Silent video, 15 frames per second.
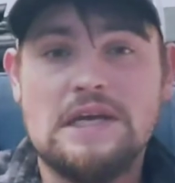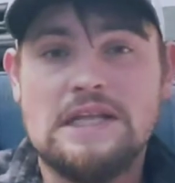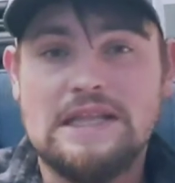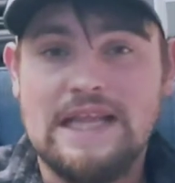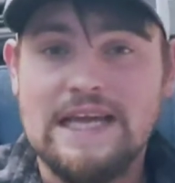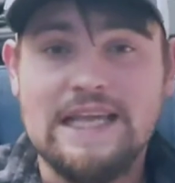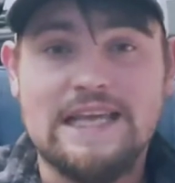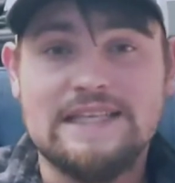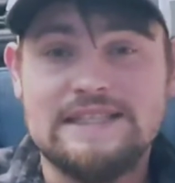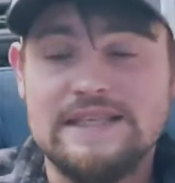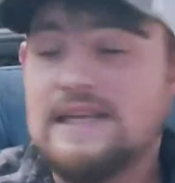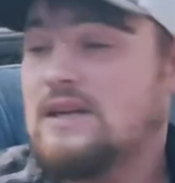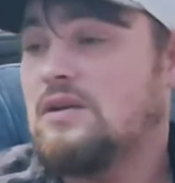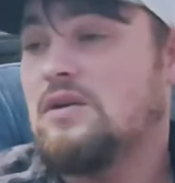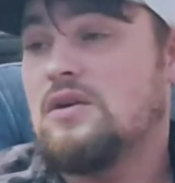Like I
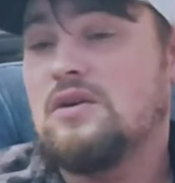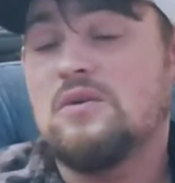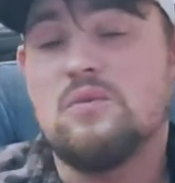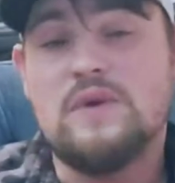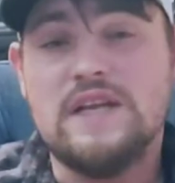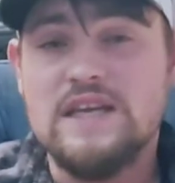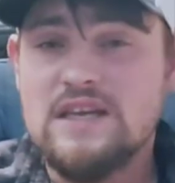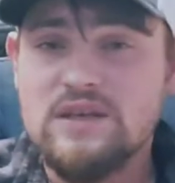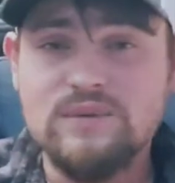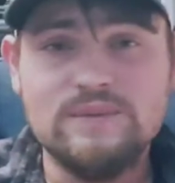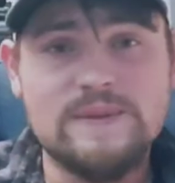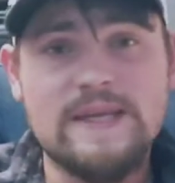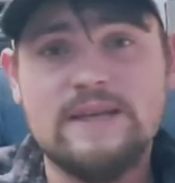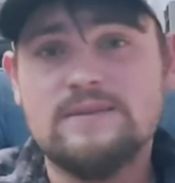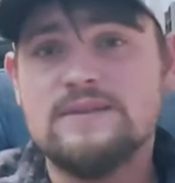said, when it comes
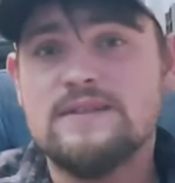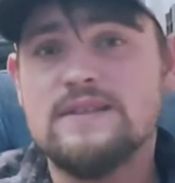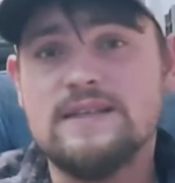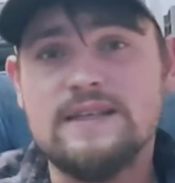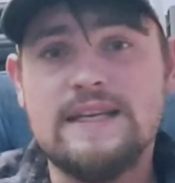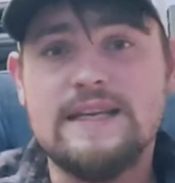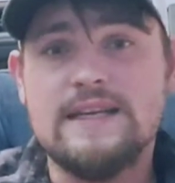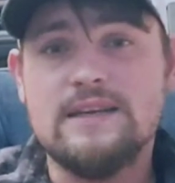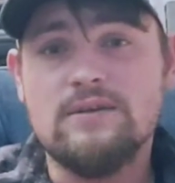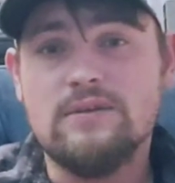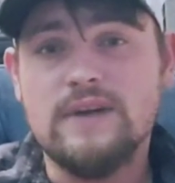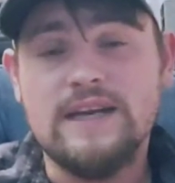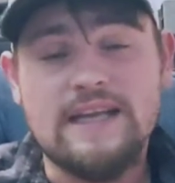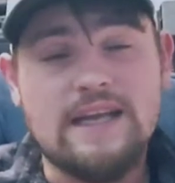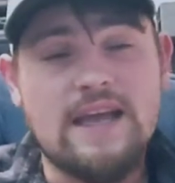down to the nitty
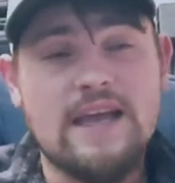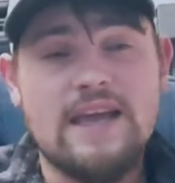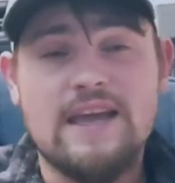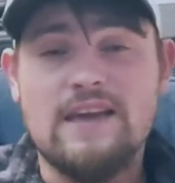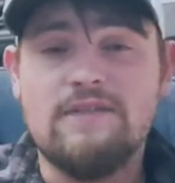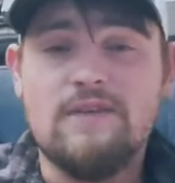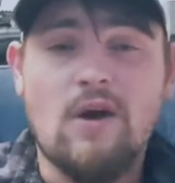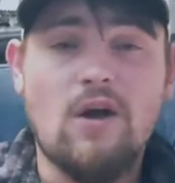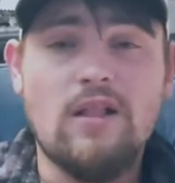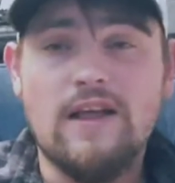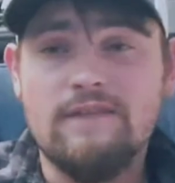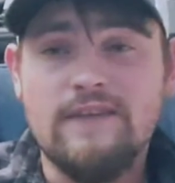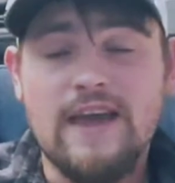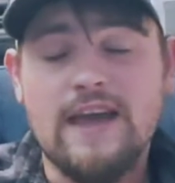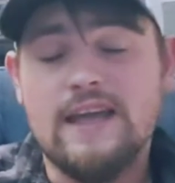gritty, if all
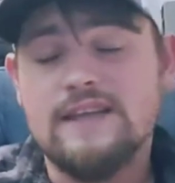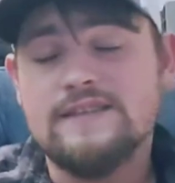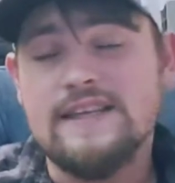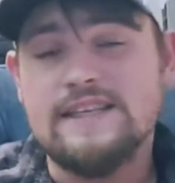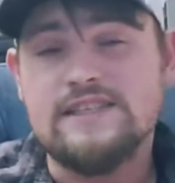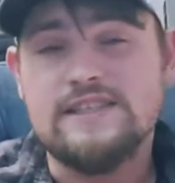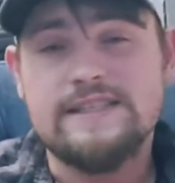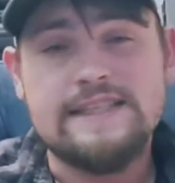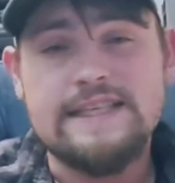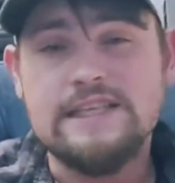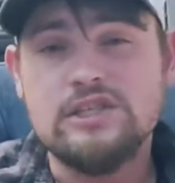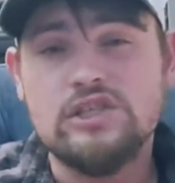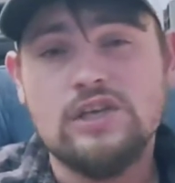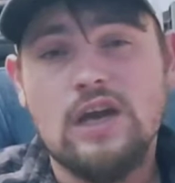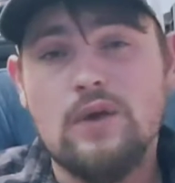I've got is a
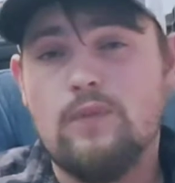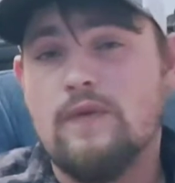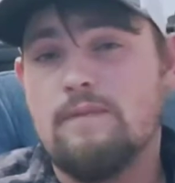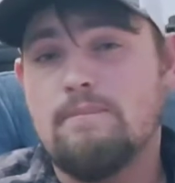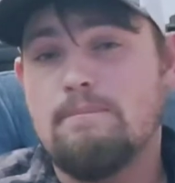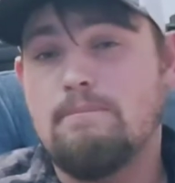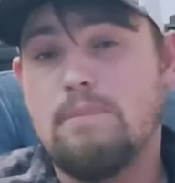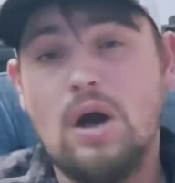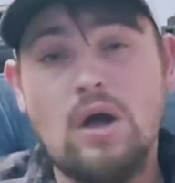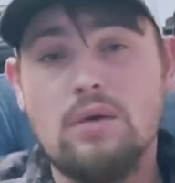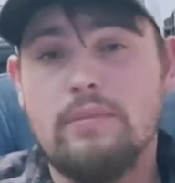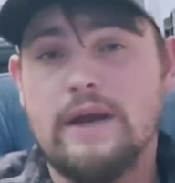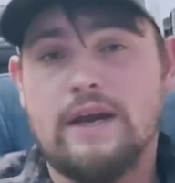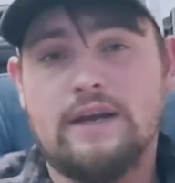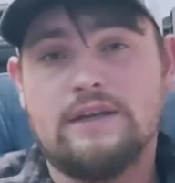slingshot with ball
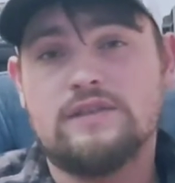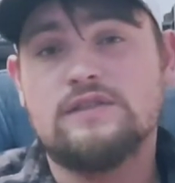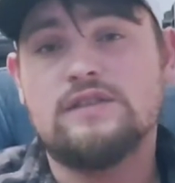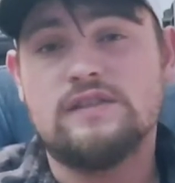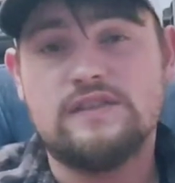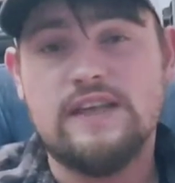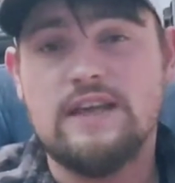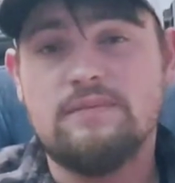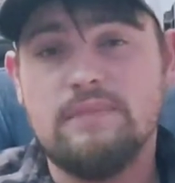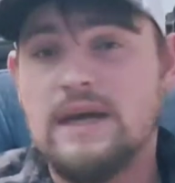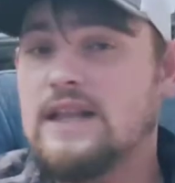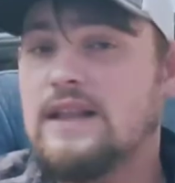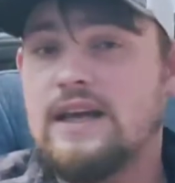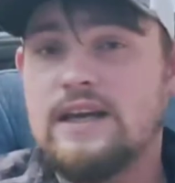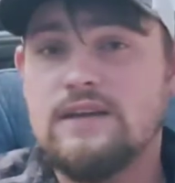bearings to save my
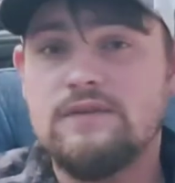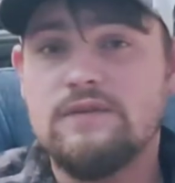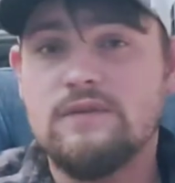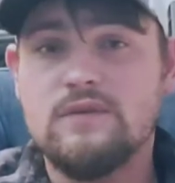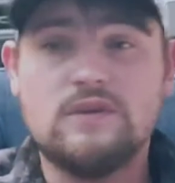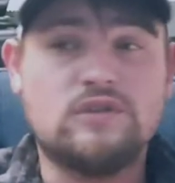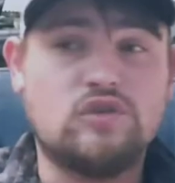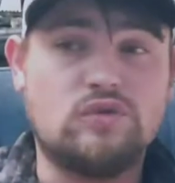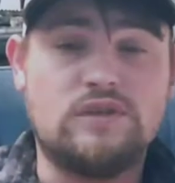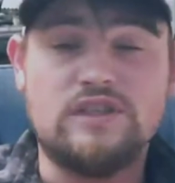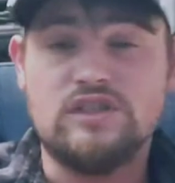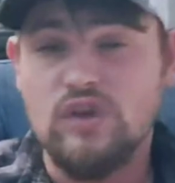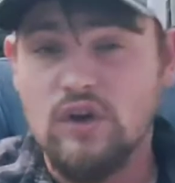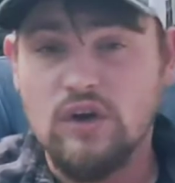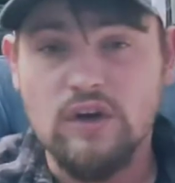life, to
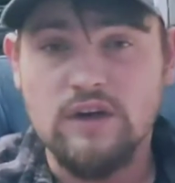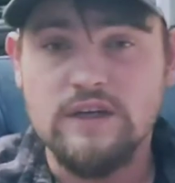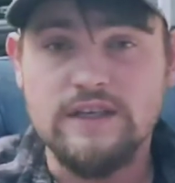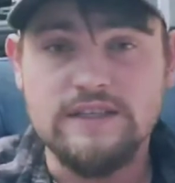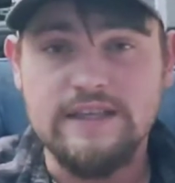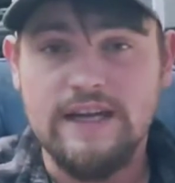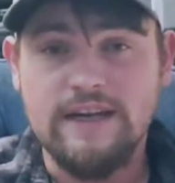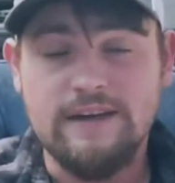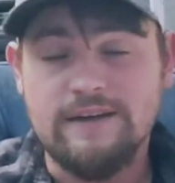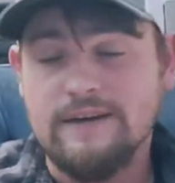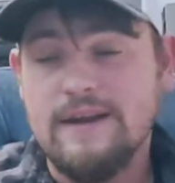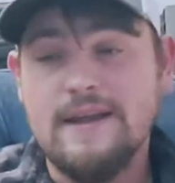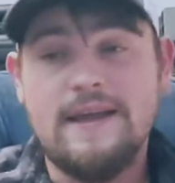deter an attacker,